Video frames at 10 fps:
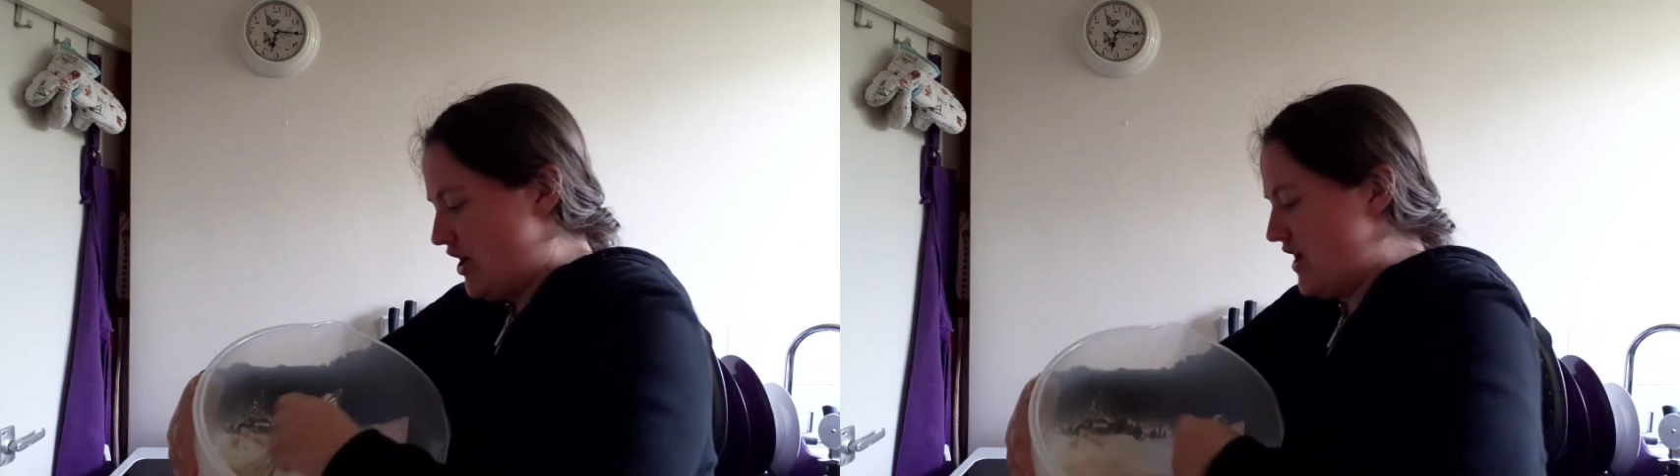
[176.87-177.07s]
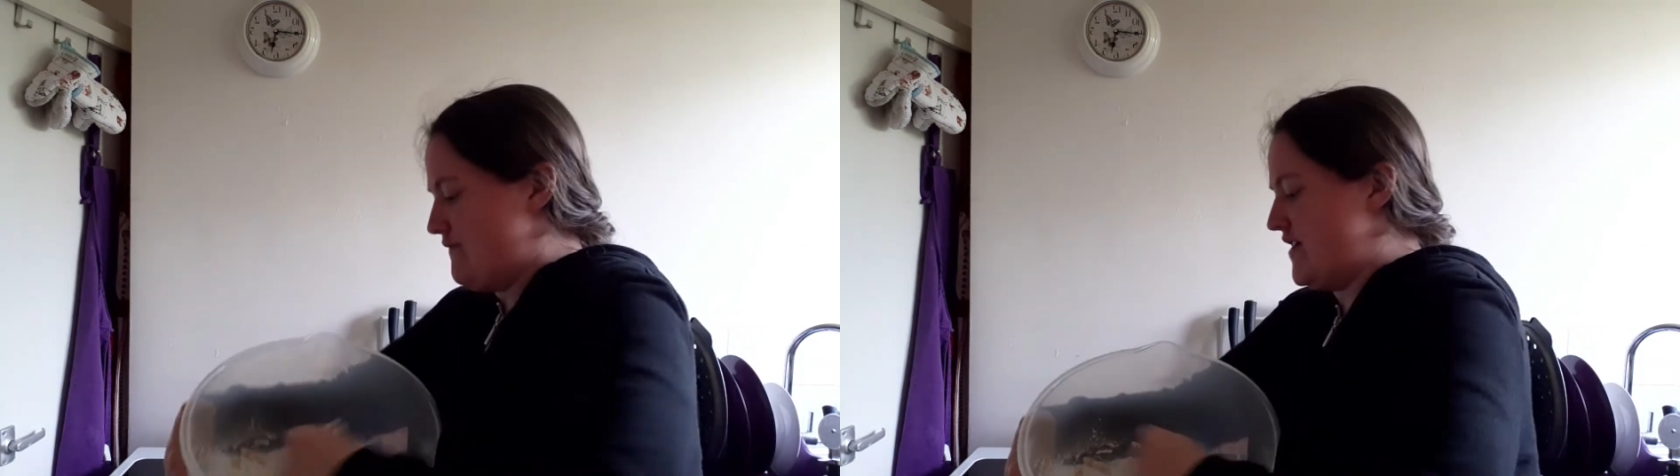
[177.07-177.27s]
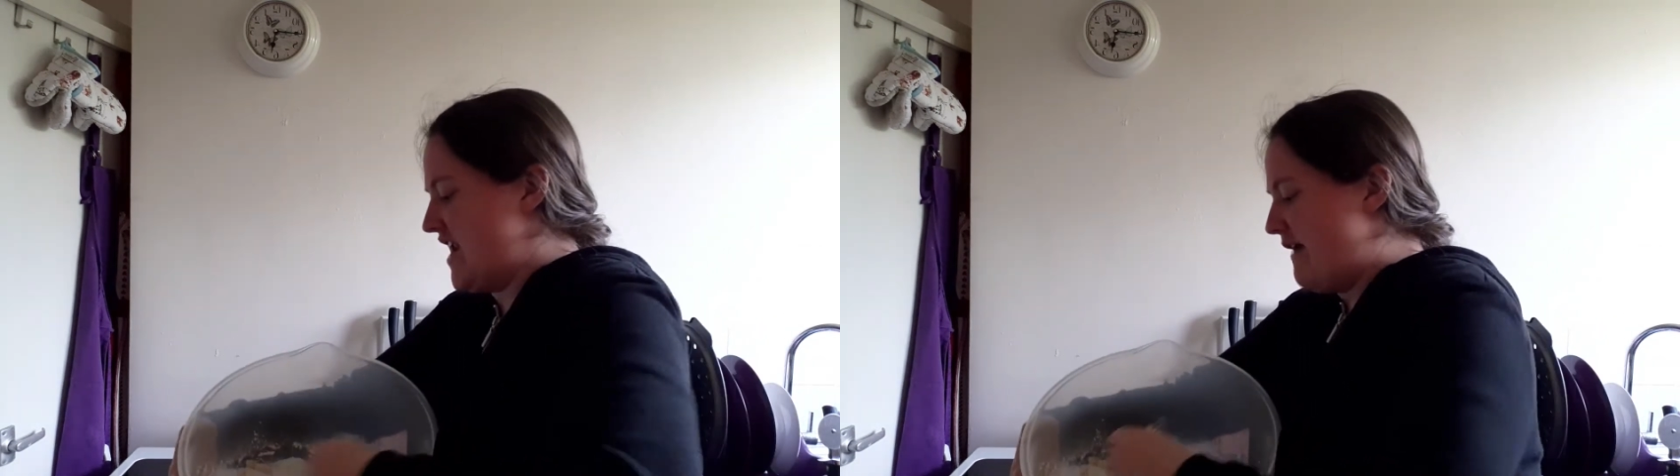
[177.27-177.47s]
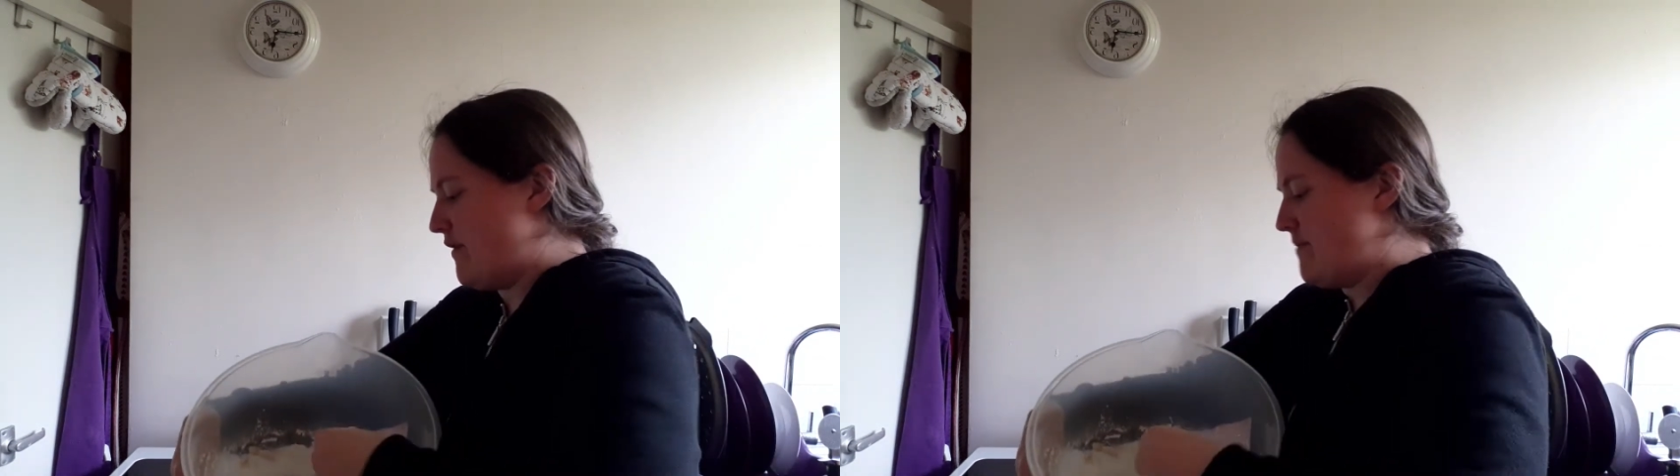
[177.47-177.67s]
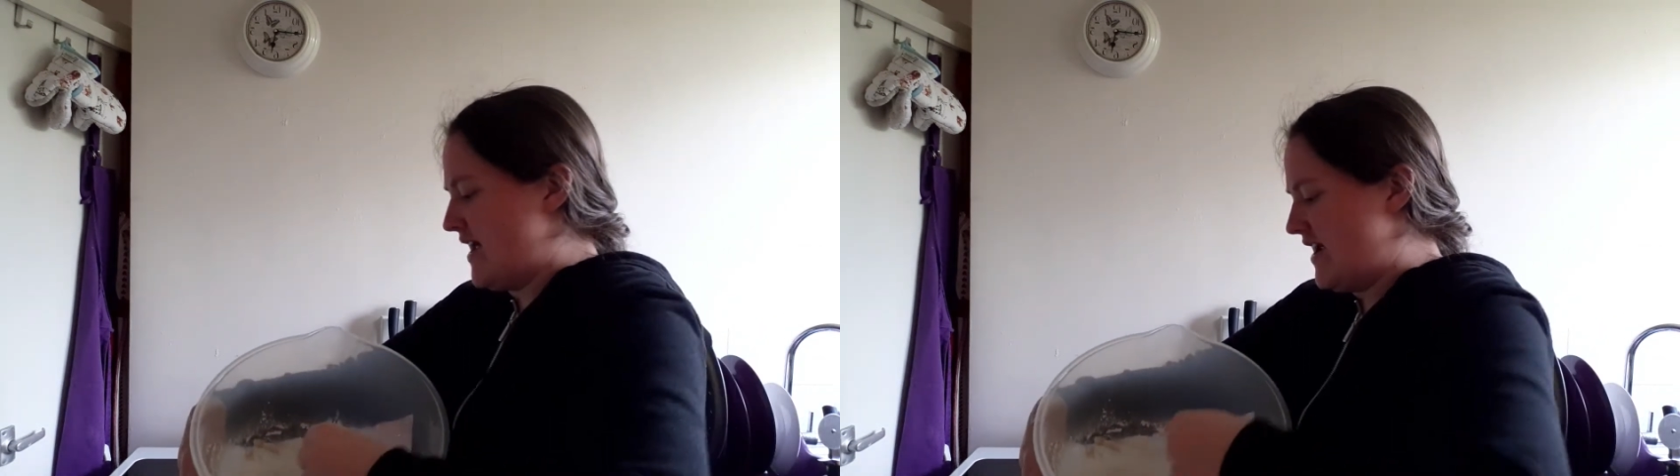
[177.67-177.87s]
I have
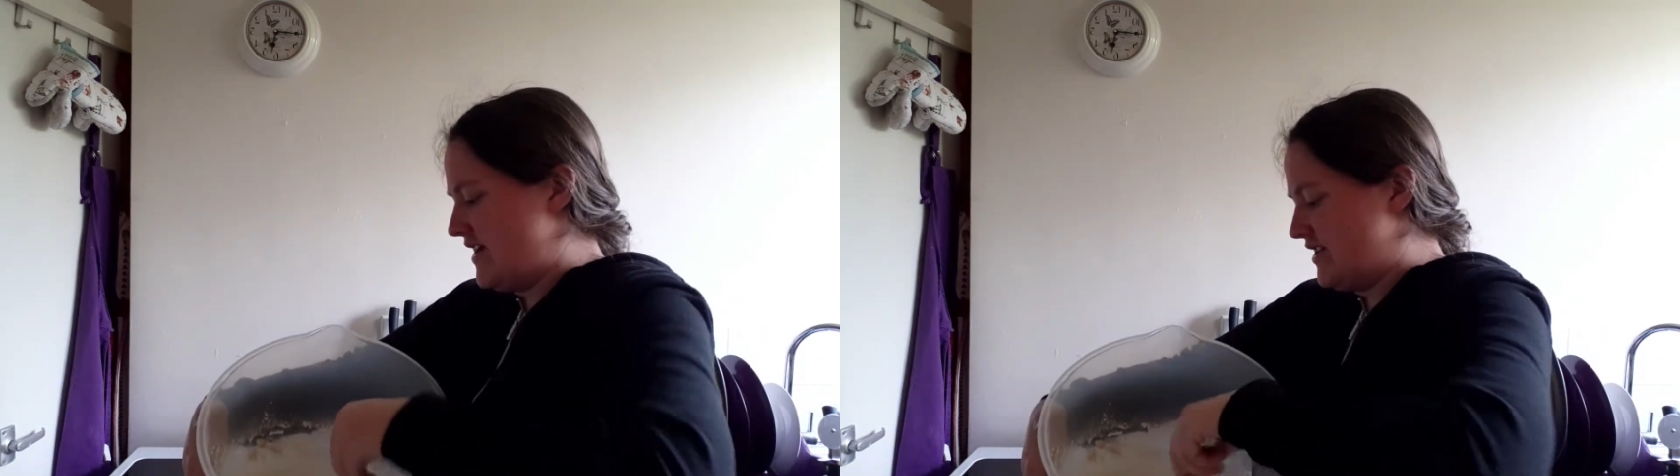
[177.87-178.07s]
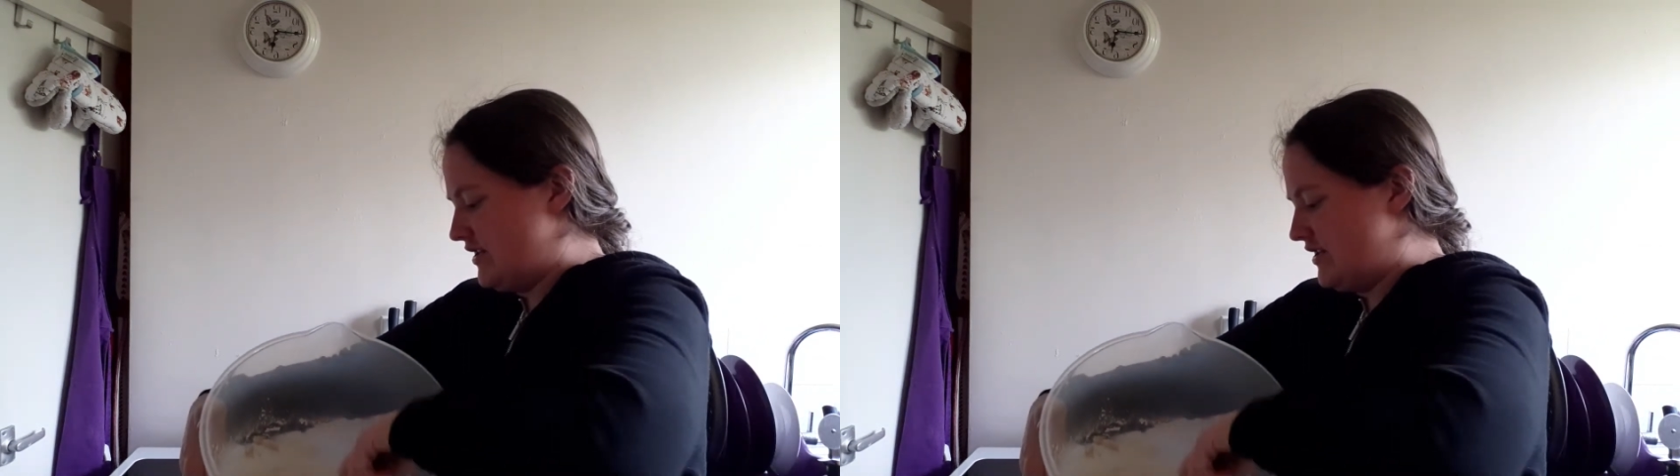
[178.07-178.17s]
never made